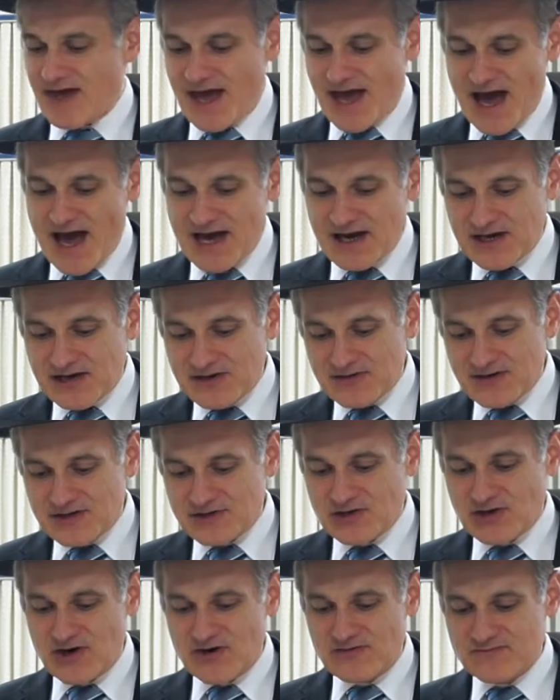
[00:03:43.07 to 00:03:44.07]
After they
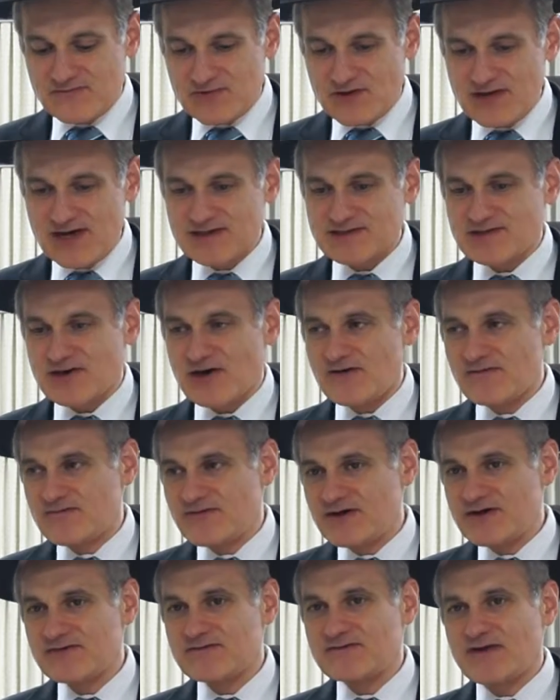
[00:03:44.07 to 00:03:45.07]
cover es
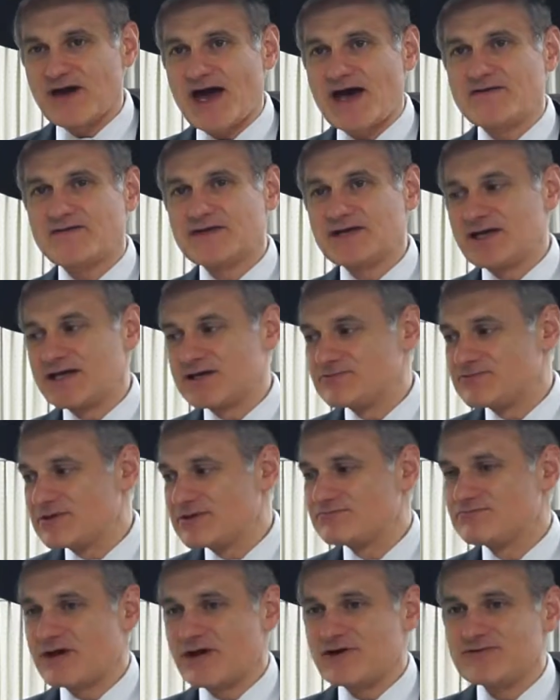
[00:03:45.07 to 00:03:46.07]
Aviv, after they
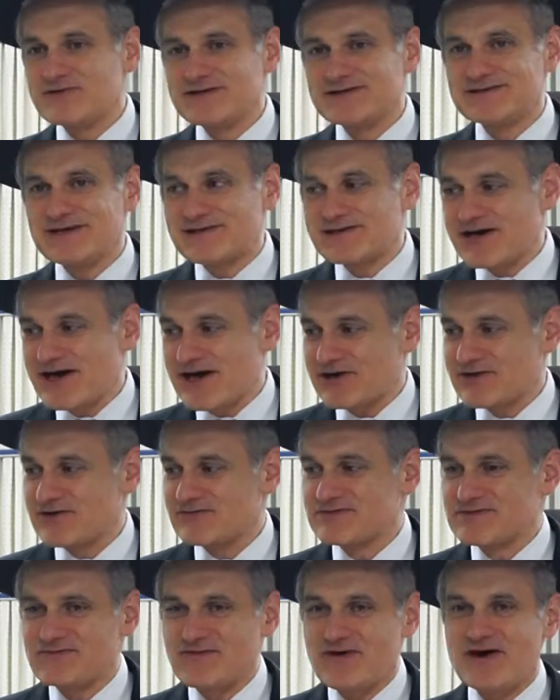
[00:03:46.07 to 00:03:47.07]
reburied
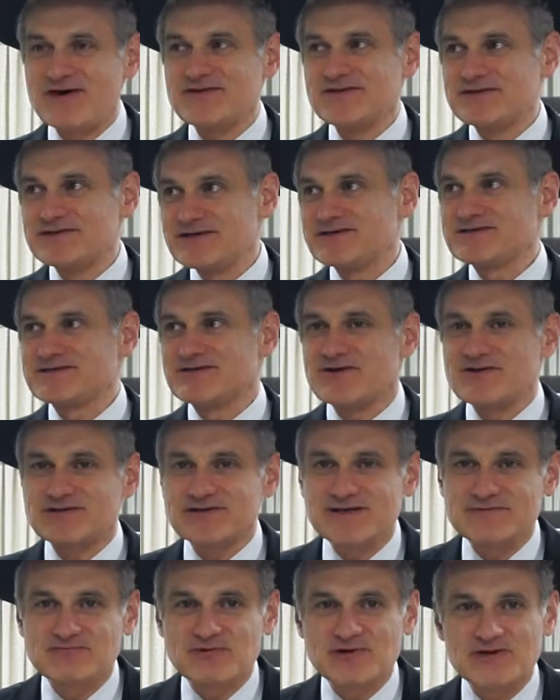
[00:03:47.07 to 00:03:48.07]
Yaakov's father Yitzchak,
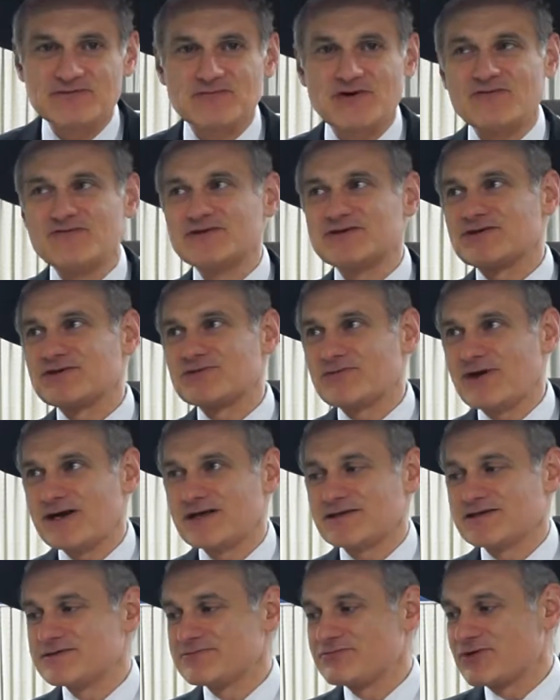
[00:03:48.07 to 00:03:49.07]
they put him over to the
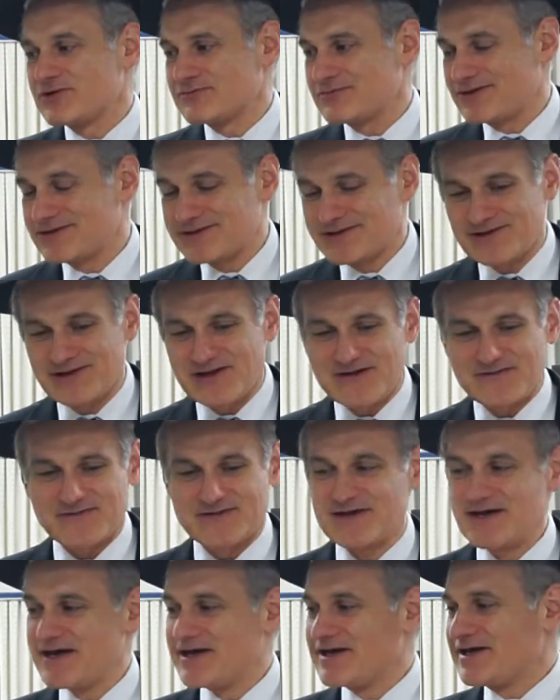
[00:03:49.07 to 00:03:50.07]
right and they put him on to the left.
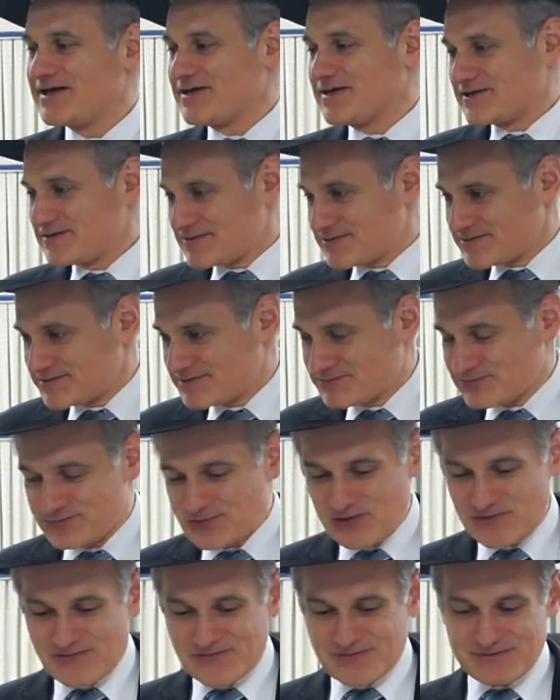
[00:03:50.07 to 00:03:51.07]

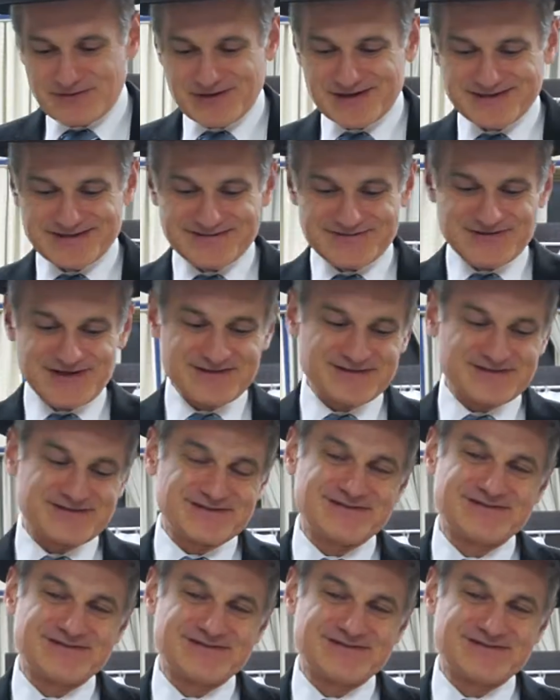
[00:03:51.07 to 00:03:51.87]
Beautiful pash, right?